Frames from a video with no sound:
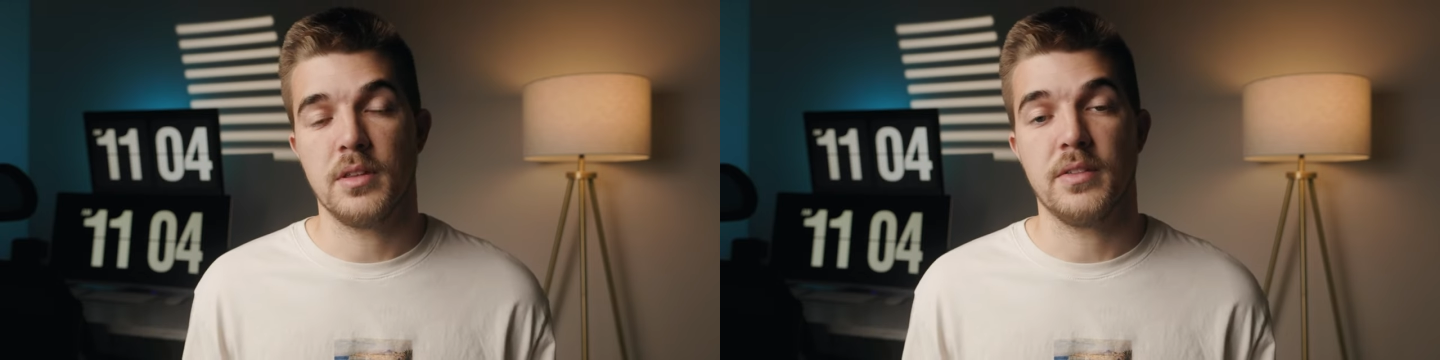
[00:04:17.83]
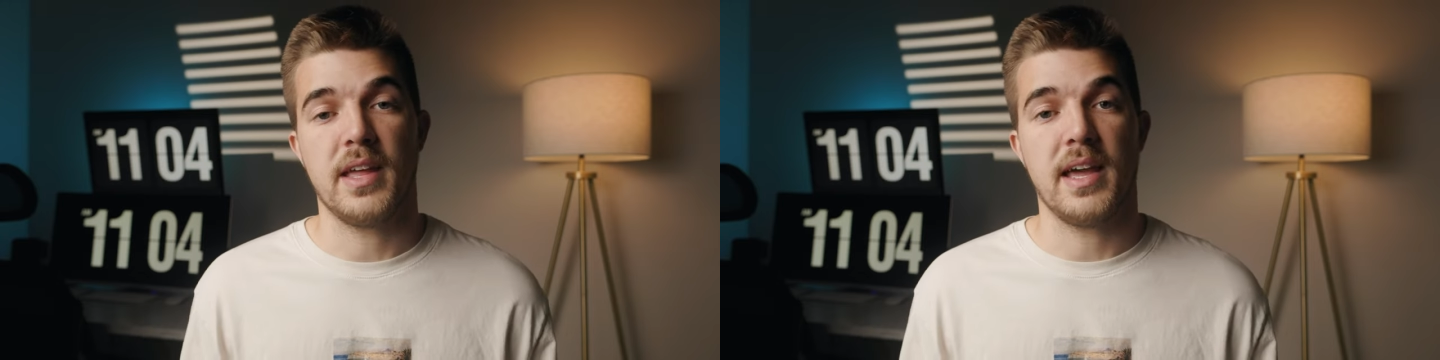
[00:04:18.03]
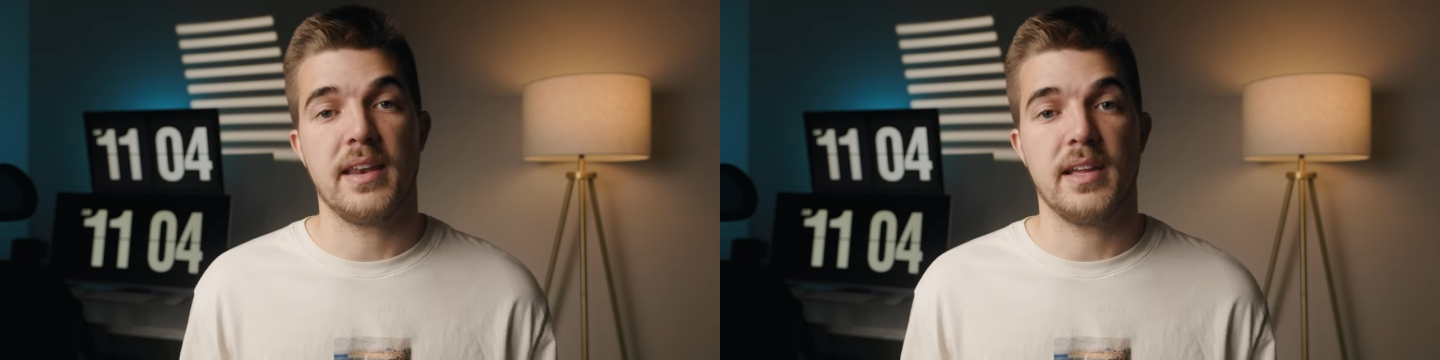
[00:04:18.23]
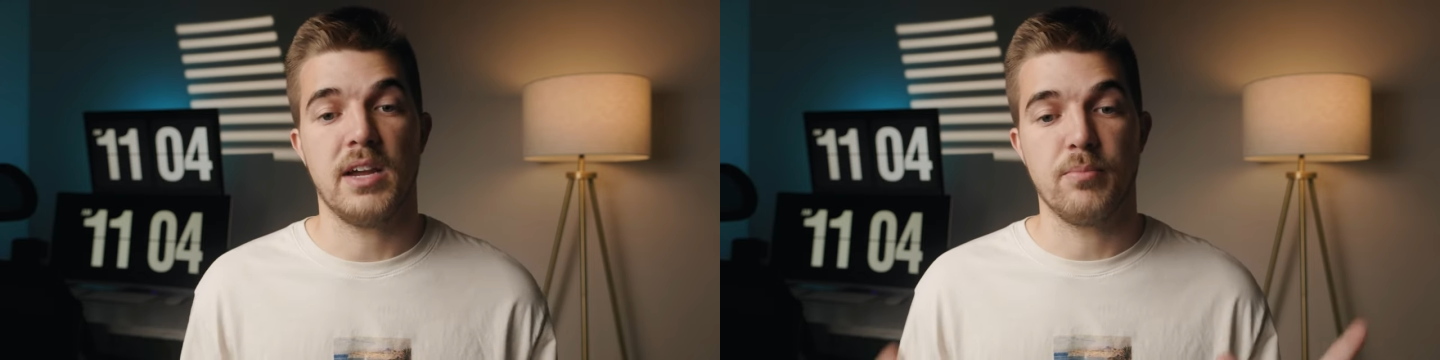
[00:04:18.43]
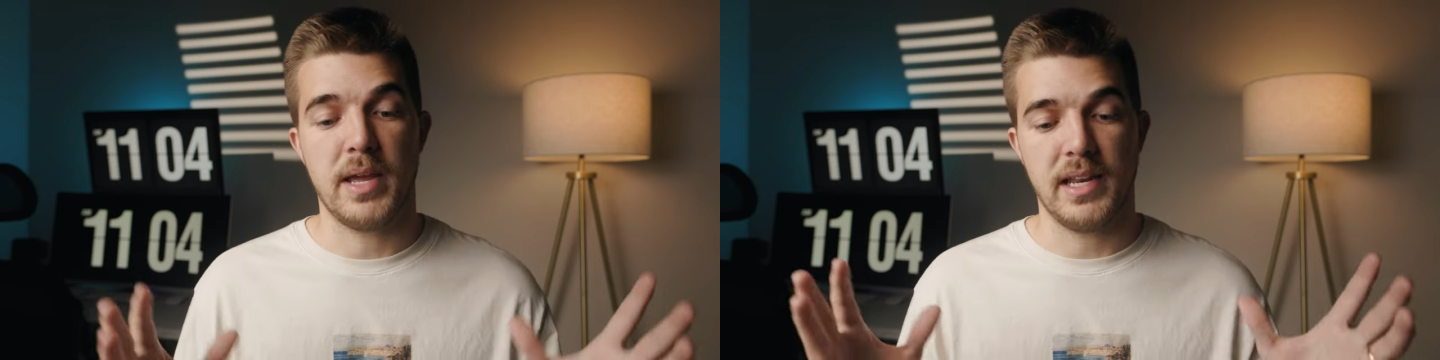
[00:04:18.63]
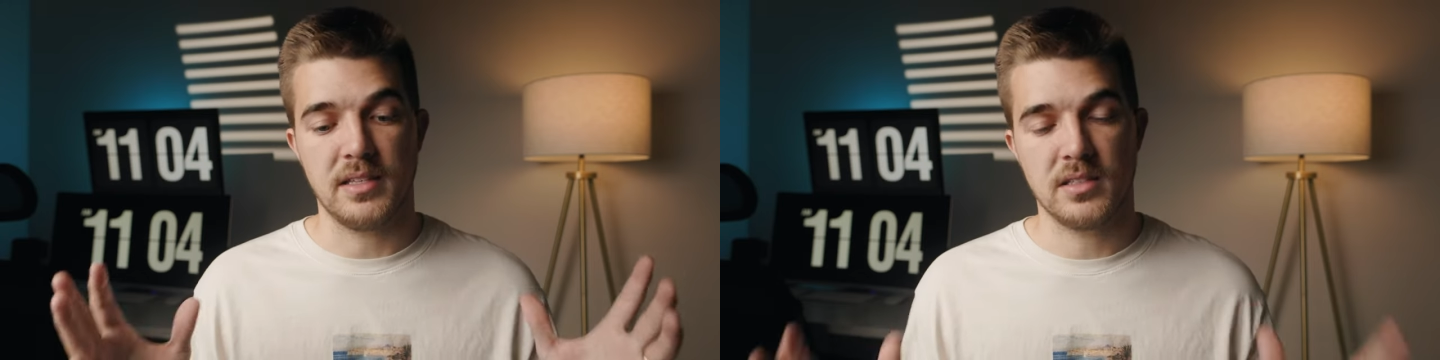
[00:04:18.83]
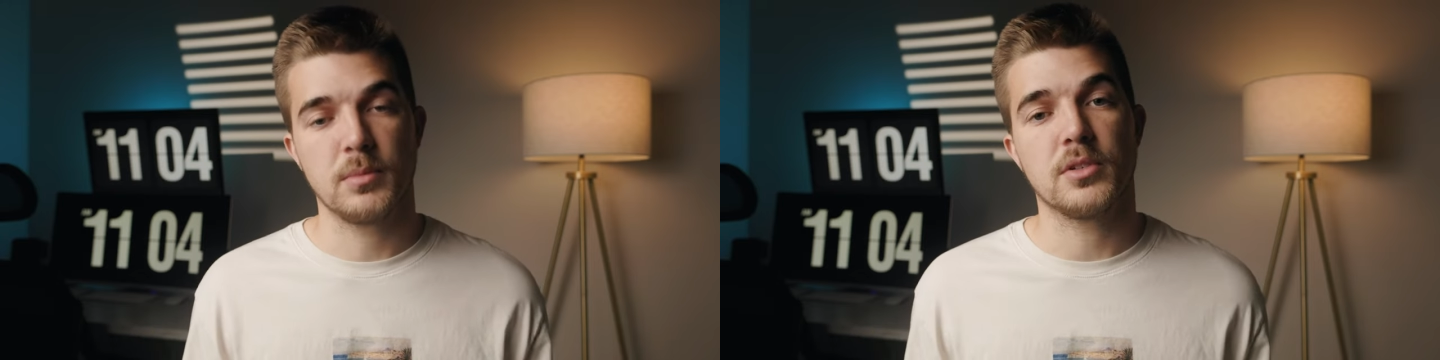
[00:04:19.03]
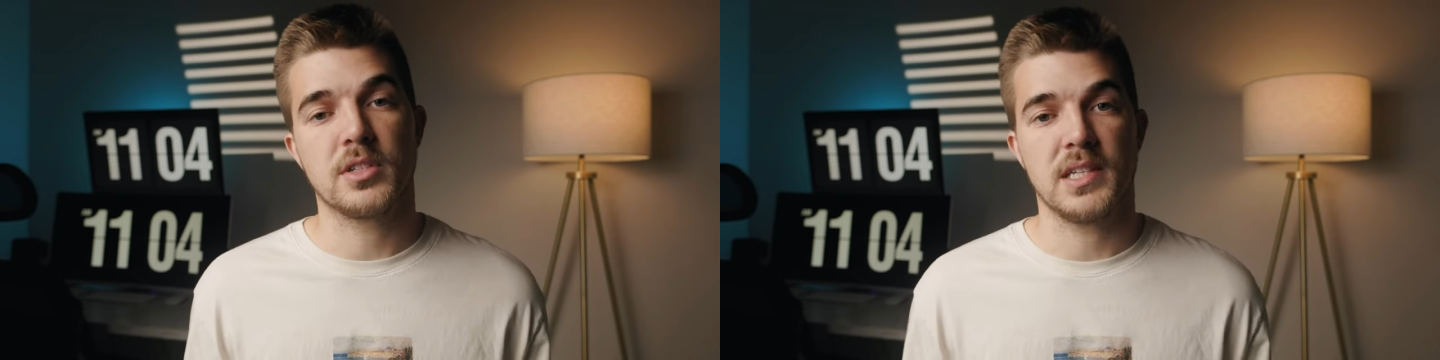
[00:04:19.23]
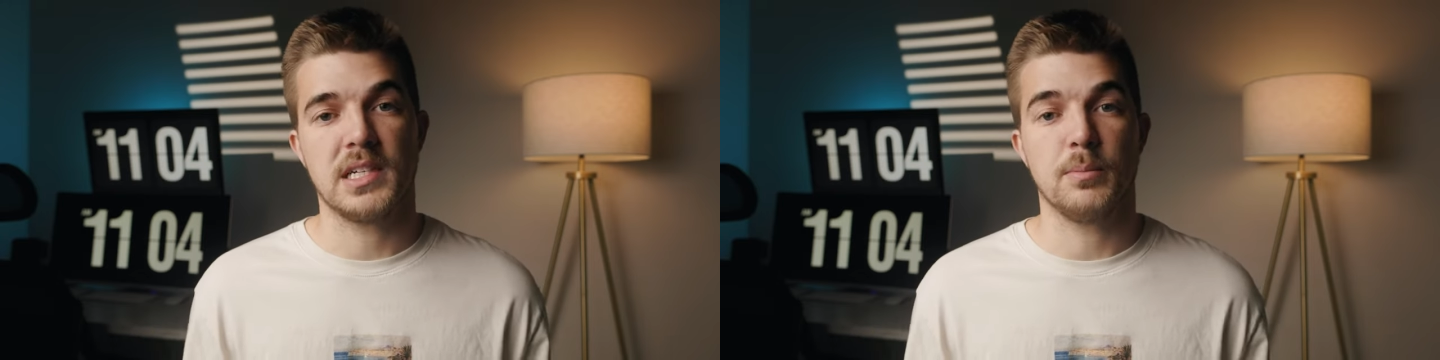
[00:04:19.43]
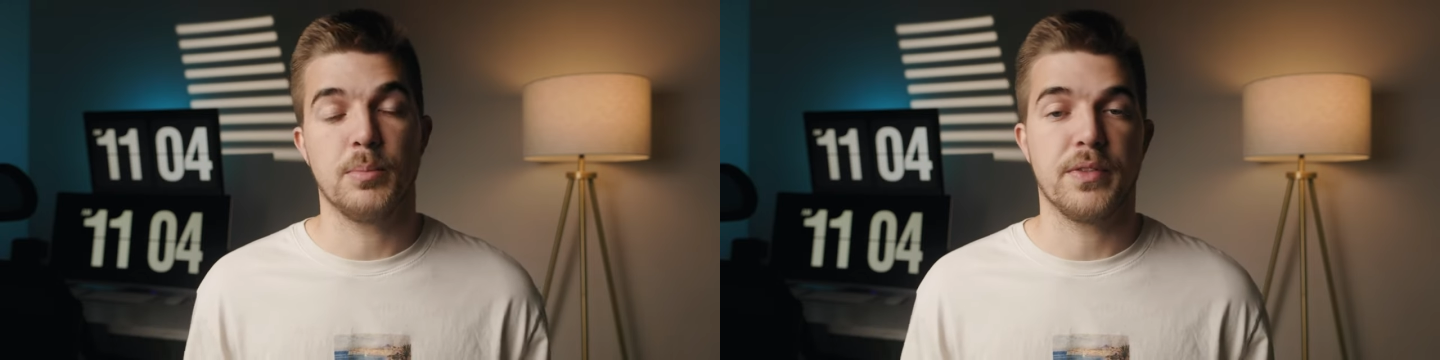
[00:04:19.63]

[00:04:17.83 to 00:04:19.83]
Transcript: that have made a similar setup,